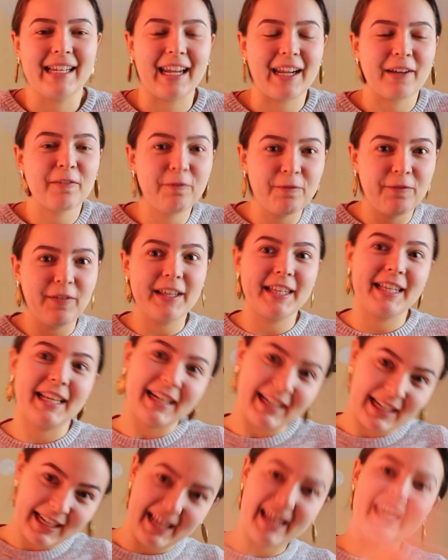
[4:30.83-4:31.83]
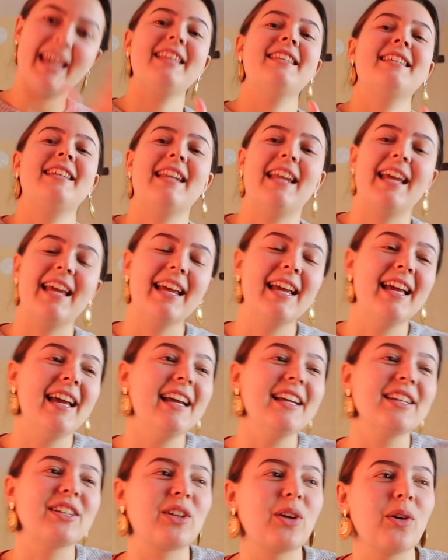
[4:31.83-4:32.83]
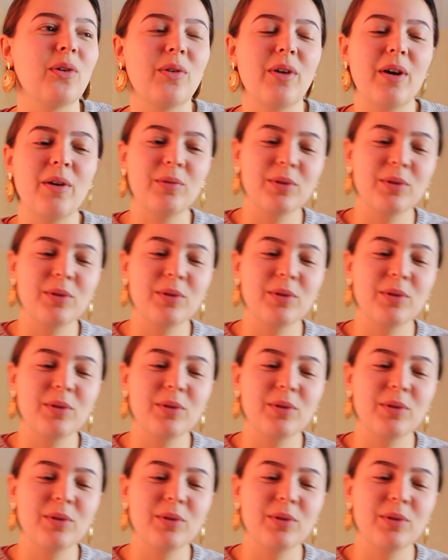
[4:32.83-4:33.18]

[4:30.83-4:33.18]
like physically hitting it. So it